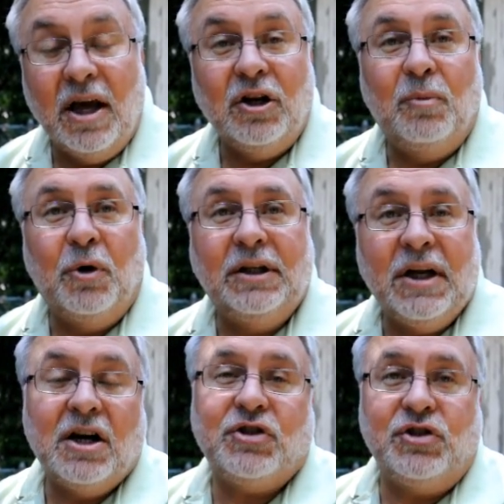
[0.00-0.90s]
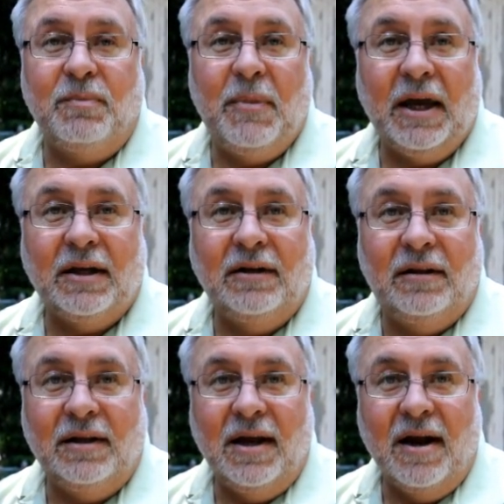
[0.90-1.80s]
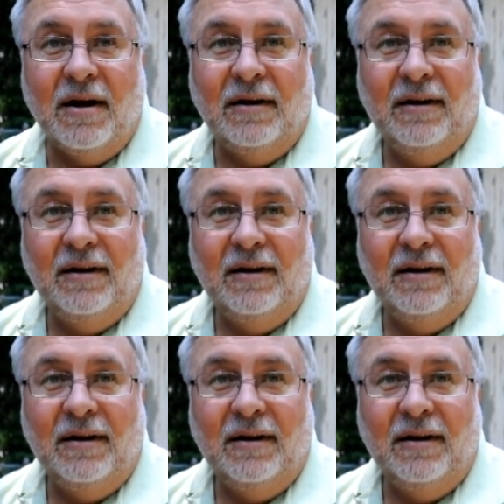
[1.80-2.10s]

Now you're putting oxygen back into the air,